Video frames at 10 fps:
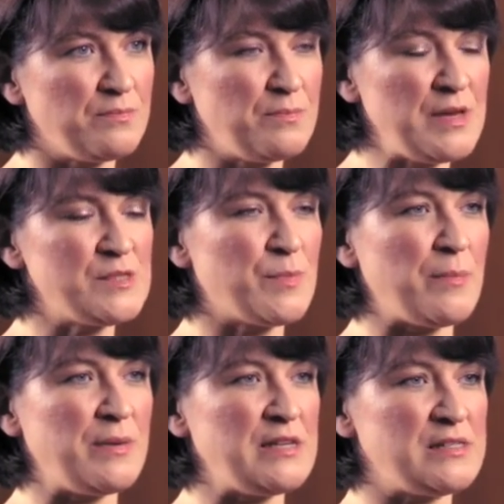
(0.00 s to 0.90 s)
piece by
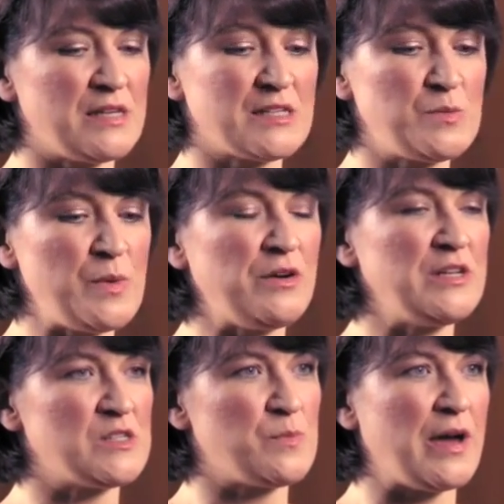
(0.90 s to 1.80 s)
piece,
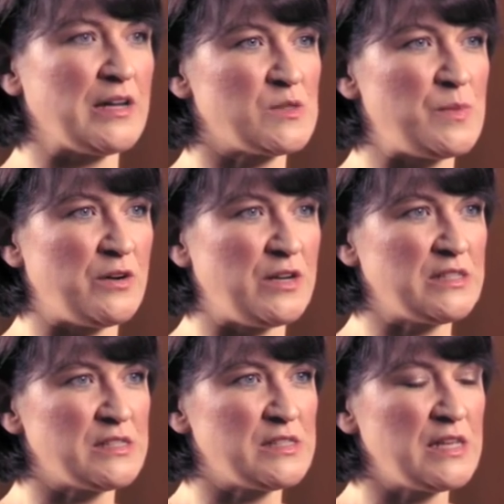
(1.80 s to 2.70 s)
experience by
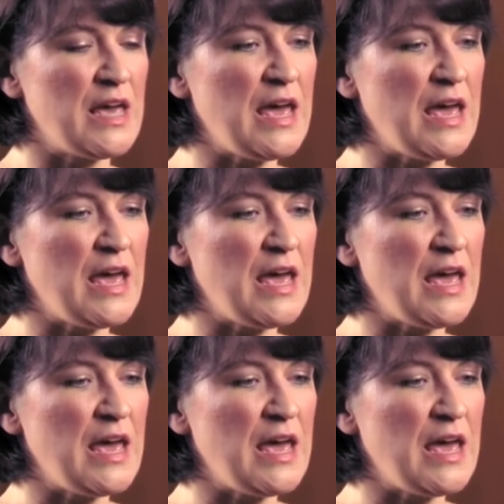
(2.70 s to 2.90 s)
experience.